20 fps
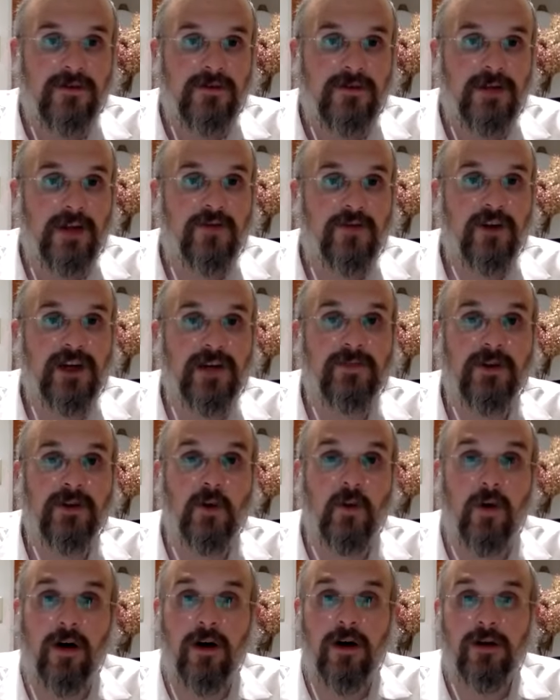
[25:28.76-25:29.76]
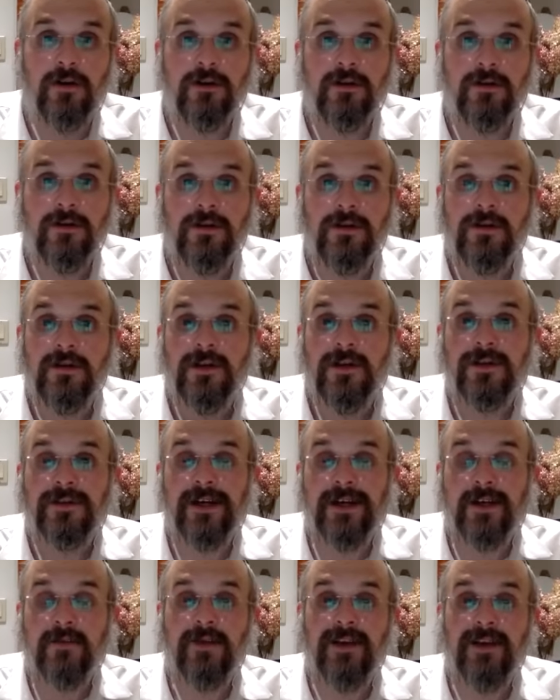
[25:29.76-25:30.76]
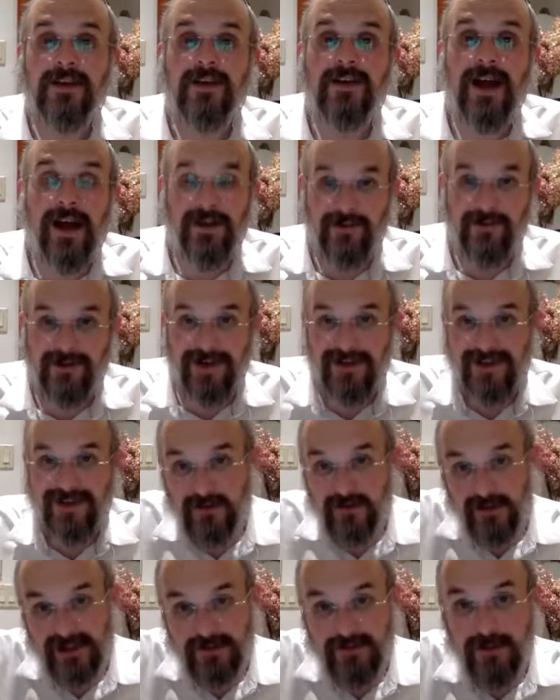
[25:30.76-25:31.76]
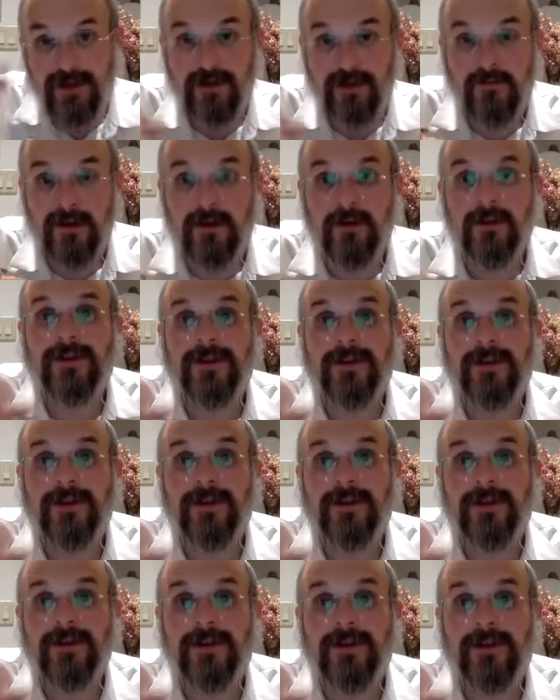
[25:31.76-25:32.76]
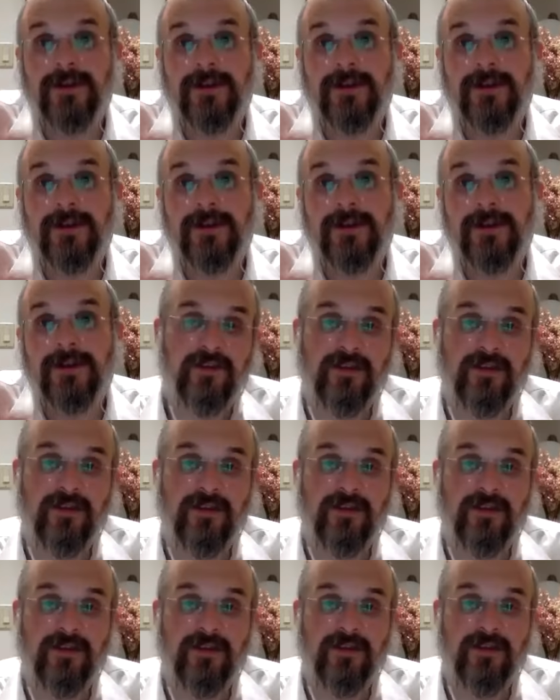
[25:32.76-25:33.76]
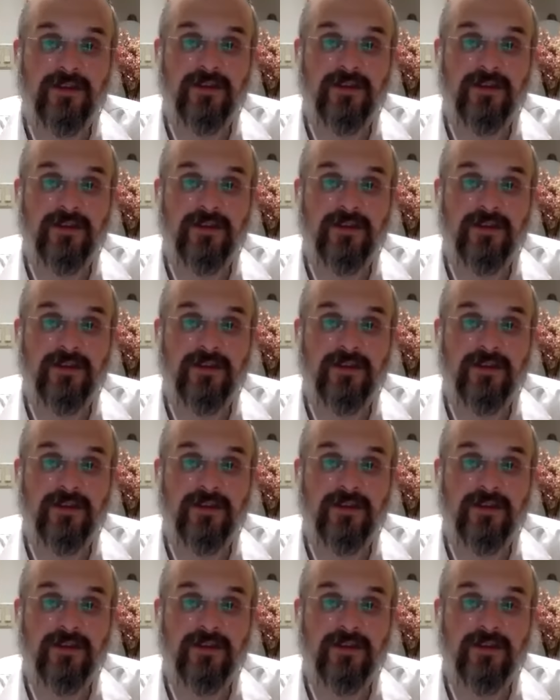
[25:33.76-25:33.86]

And if you have got to build a wall, it's got to be, and, and it's going to be cement in the middle, it's got to be at least tefach wad of cement.